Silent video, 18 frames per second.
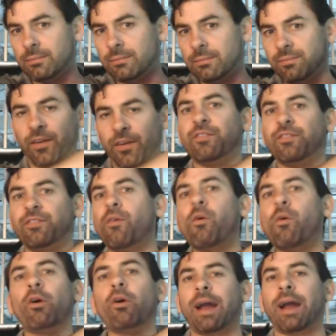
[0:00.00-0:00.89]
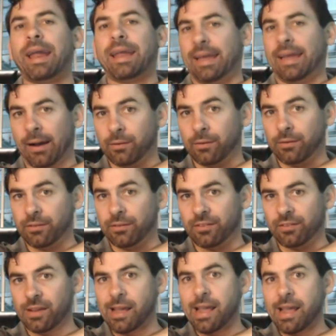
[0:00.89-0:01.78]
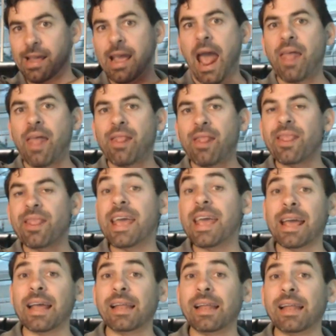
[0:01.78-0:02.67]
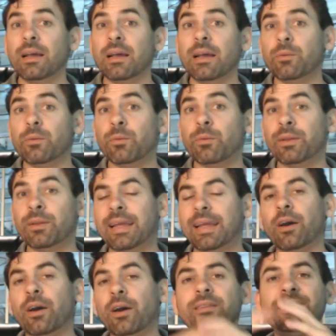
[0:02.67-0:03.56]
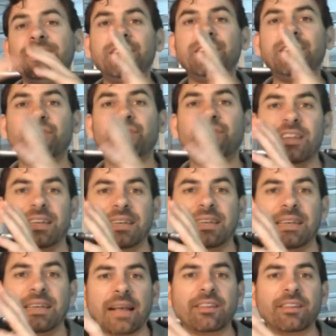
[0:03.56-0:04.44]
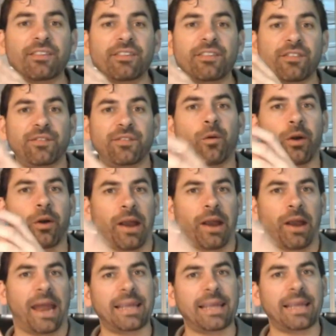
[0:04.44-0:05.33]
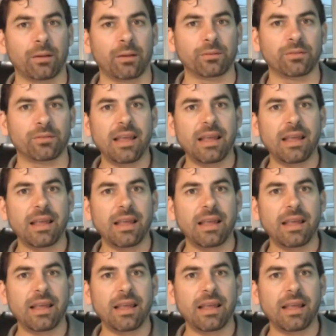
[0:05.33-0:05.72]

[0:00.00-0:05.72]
first 4 8 counts. And then when they go to teach the next 4 8 counts,